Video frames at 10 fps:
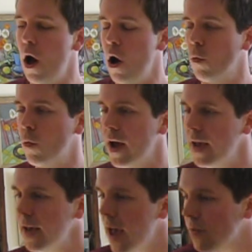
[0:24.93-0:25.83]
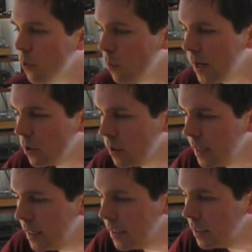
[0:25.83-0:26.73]
away, and the winner
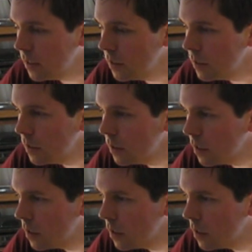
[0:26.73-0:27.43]
is